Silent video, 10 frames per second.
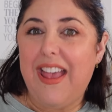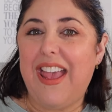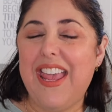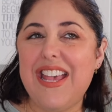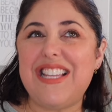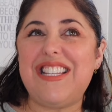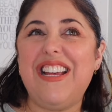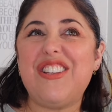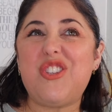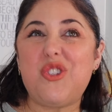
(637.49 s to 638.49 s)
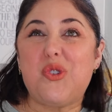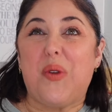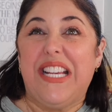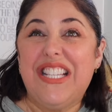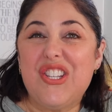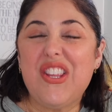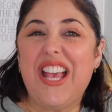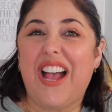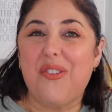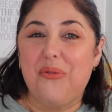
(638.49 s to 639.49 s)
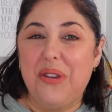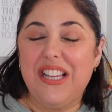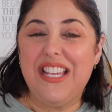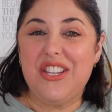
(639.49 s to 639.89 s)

And strangely, I really